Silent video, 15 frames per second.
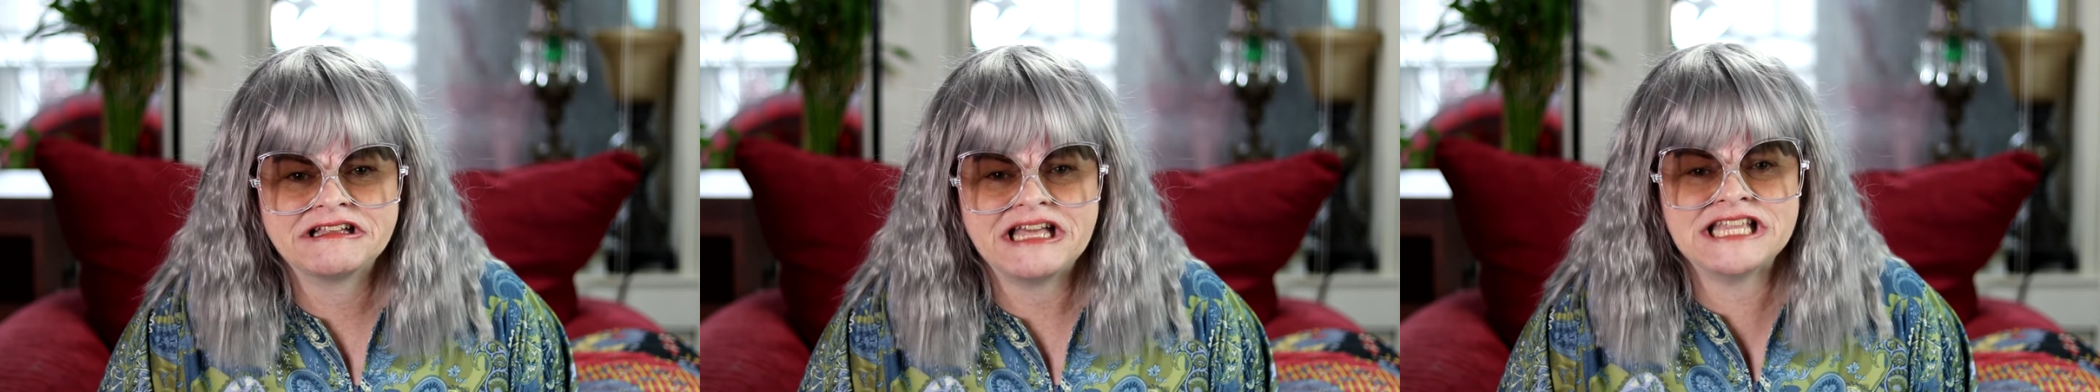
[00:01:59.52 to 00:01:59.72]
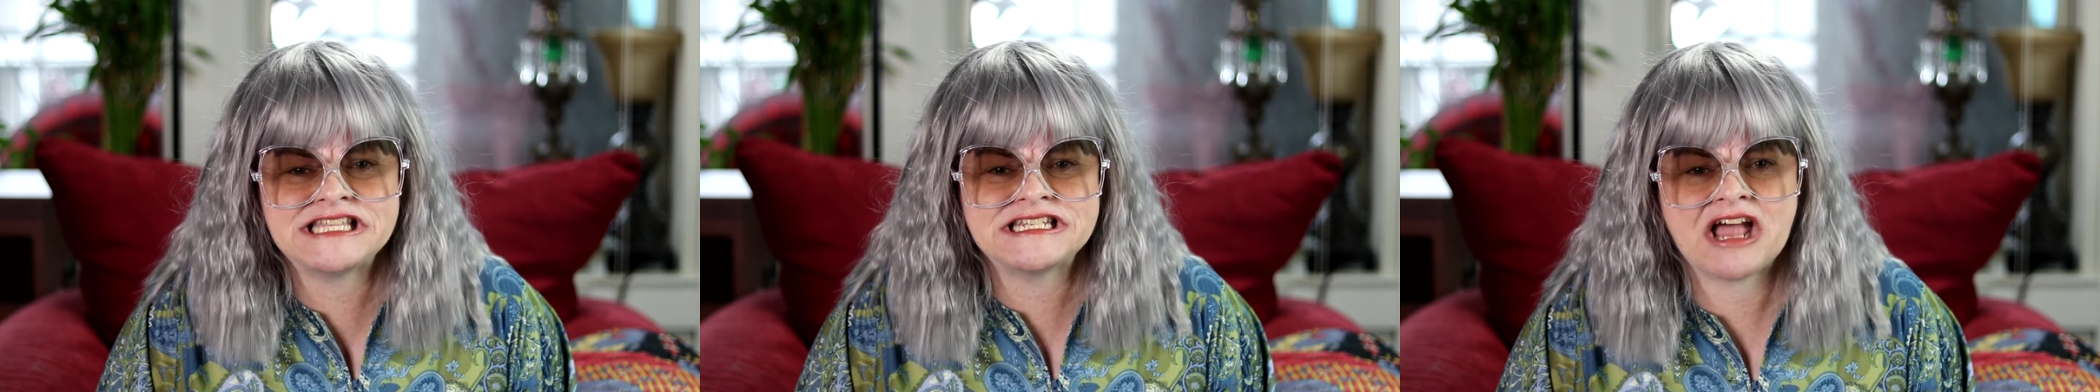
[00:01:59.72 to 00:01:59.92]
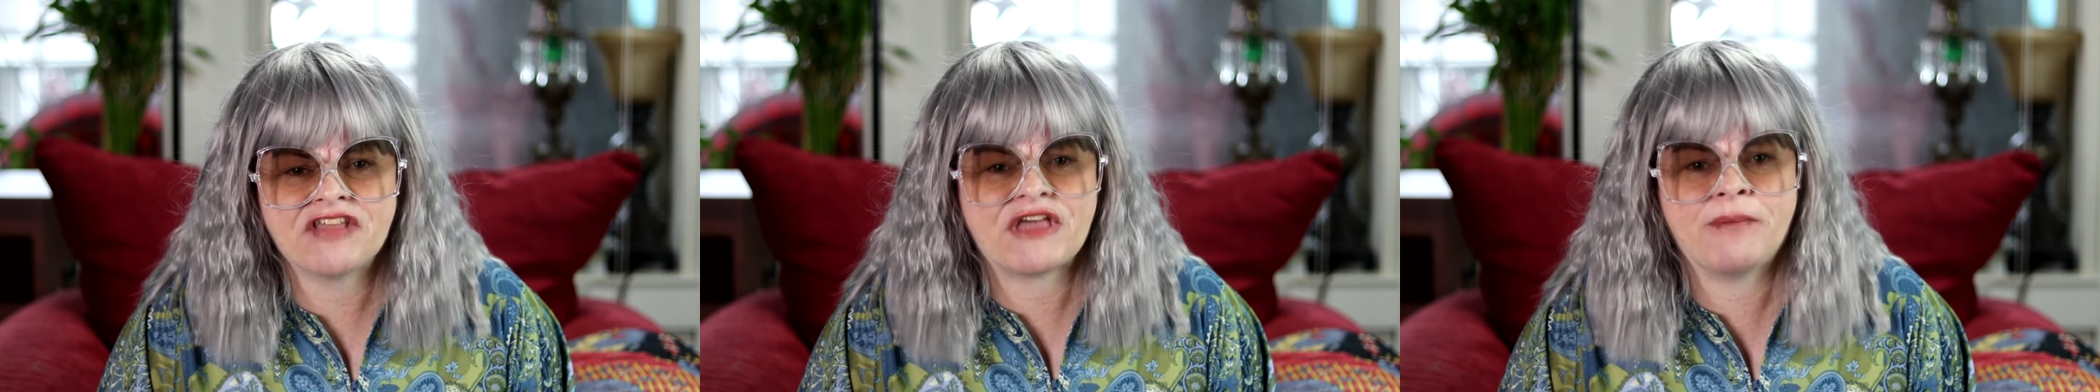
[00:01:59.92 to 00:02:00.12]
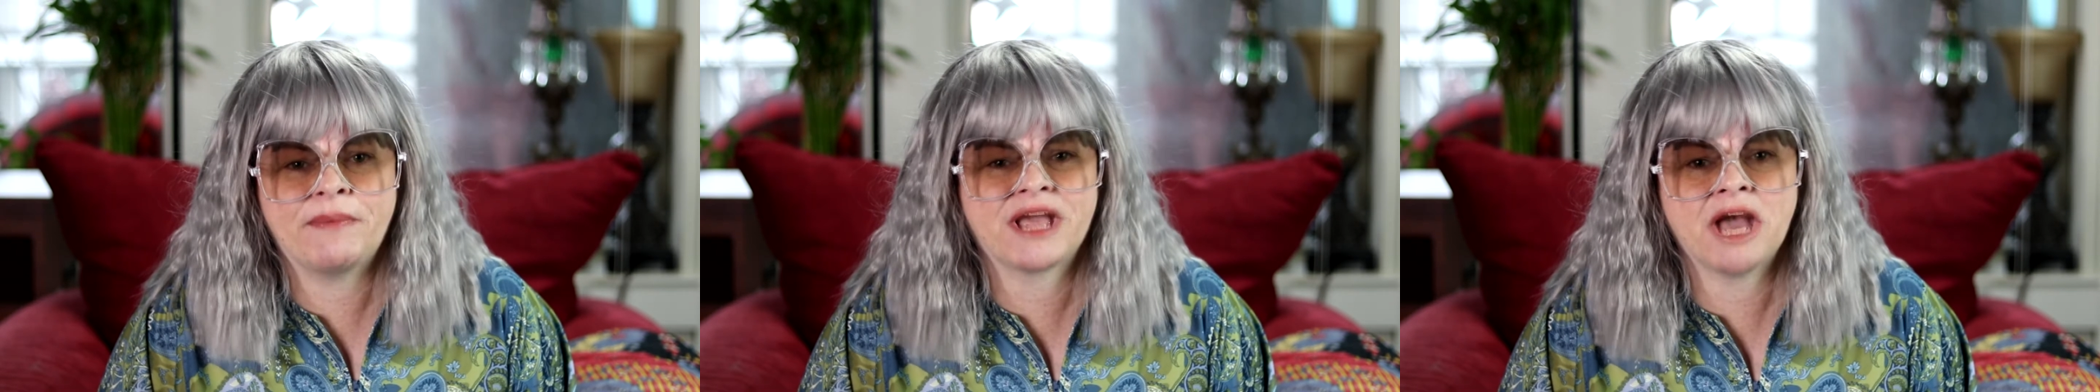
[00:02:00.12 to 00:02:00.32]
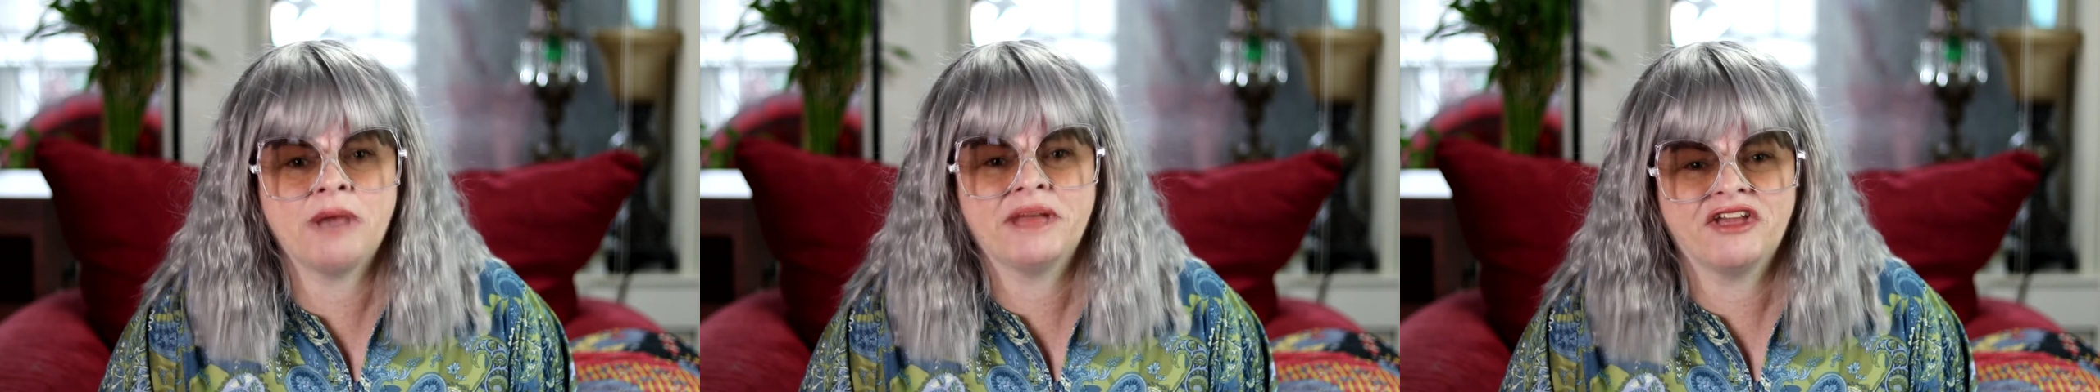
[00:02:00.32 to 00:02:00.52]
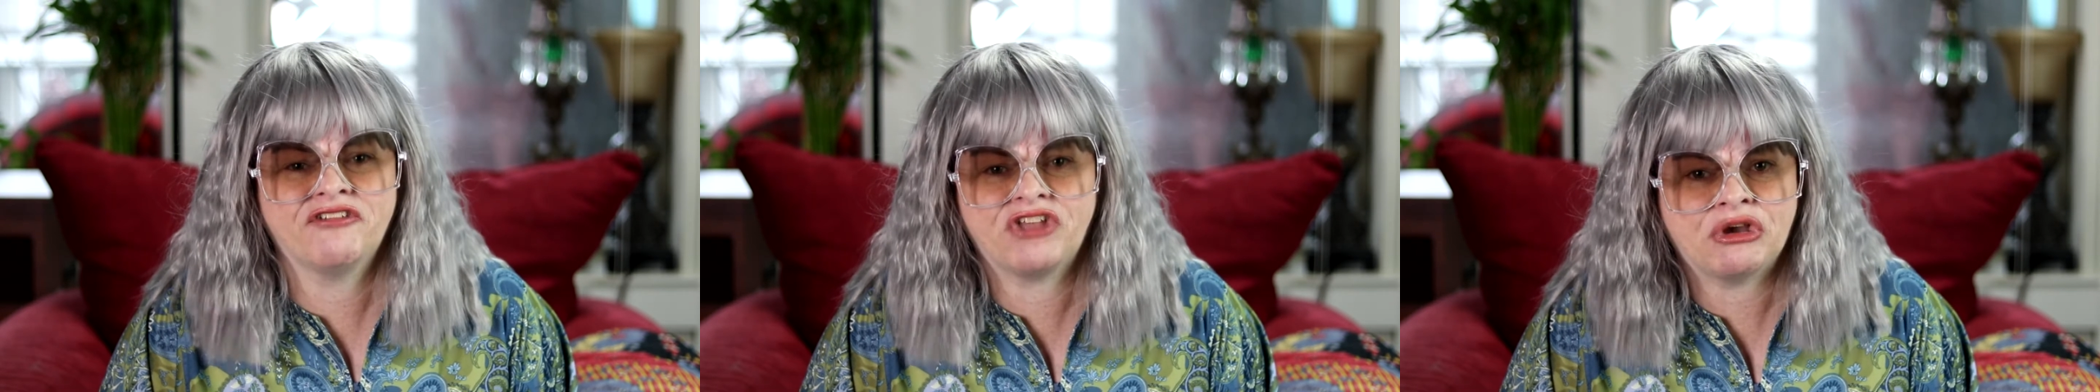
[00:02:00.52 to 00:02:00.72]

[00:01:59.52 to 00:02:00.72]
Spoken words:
It's not that becoming of